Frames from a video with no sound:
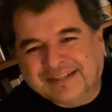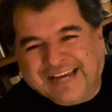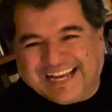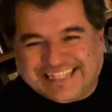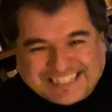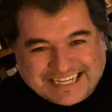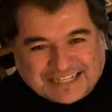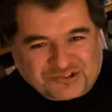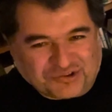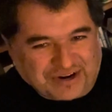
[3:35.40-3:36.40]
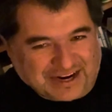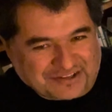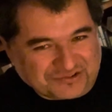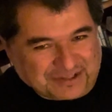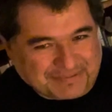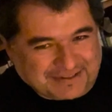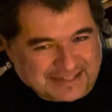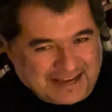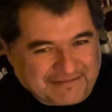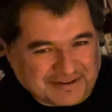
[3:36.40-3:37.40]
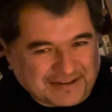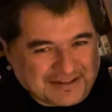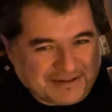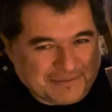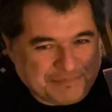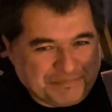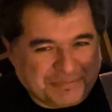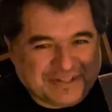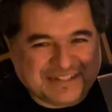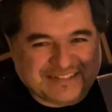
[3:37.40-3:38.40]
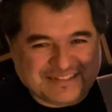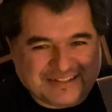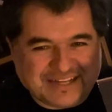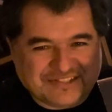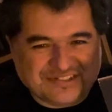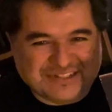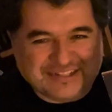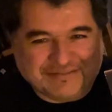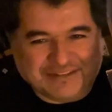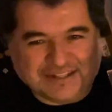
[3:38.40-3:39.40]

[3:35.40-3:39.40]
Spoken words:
antique store, actually, but they have a pretty good selection of